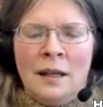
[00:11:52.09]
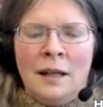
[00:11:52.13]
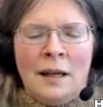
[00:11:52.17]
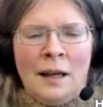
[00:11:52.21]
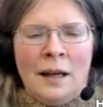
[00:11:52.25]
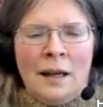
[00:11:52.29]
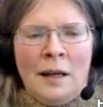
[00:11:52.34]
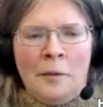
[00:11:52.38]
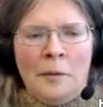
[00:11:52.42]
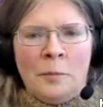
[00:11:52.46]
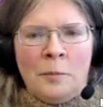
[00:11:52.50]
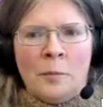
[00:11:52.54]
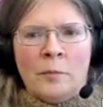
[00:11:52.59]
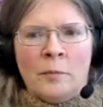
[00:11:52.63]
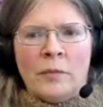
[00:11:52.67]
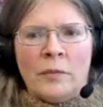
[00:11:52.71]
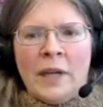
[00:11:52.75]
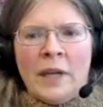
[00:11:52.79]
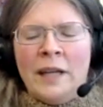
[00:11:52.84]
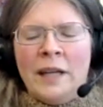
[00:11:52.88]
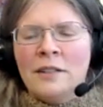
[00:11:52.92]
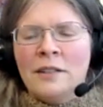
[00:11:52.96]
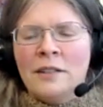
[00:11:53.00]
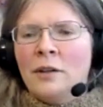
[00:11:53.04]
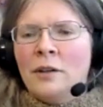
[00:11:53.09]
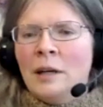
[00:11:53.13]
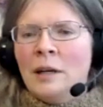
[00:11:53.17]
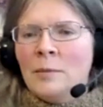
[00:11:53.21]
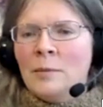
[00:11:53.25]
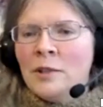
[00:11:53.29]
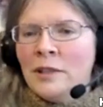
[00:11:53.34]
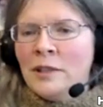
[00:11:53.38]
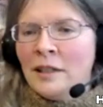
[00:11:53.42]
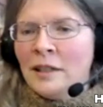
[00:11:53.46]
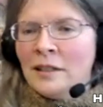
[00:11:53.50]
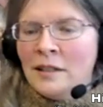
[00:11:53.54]
Um,
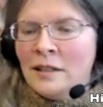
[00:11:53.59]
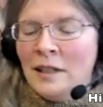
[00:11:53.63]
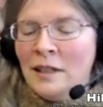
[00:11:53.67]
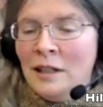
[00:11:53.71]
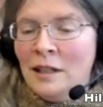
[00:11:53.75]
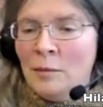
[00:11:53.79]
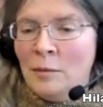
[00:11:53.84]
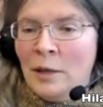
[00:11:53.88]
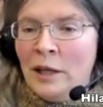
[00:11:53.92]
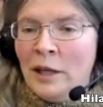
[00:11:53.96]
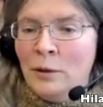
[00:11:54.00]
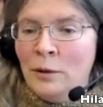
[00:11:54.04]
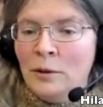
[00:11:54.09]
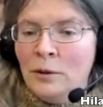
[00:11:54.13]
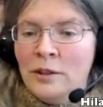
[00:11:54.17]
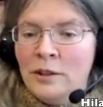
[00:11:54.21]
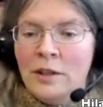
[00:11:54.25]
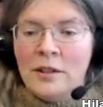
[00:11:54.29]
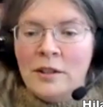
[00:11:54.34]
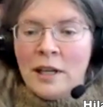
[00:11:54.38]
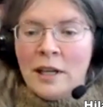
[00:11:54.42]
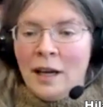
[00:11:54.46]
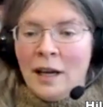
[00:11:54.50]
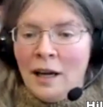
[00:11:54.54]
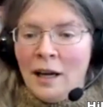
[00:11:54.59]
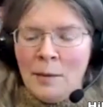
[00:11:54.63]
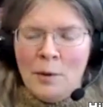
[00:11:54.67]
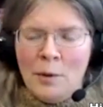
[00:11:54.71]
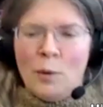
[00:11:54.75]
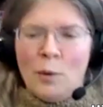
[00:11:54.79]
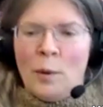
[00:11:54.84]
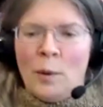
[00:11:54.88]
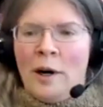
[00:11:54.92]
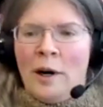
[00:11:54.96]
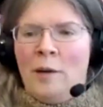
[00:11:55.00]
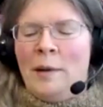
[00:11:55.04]
hexagram 16 might also say, I'm
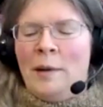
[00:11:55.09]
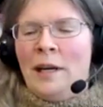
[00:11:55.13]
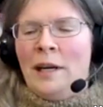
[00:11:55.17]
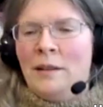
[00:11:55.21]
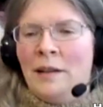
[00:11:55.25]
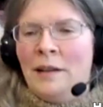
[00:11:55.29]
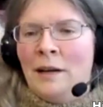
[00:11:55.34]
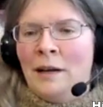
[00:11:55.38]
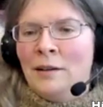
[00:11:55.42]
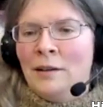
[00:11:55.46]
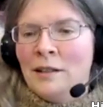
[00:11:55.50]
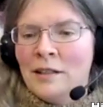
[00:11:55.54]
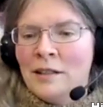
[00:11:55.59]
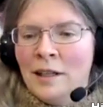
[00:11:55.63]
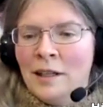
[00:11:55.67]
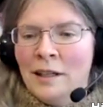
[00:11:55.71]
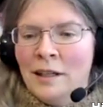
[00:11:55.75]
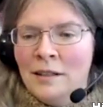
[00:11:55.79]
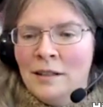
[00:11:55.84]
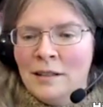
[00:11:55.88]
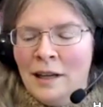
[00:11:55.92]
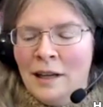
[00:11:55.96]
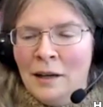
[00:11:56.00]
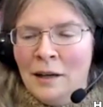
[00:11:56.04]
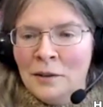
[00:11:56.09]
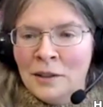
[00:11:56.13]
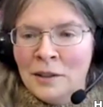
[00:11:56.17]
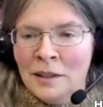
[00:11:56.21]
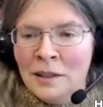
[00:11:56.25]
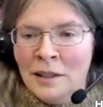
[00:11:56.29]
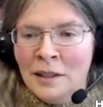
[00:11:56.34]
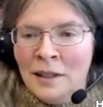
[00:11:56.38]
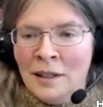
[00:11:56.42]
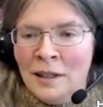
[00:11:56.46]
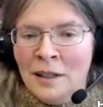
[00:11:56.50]
not worried about how this turns out.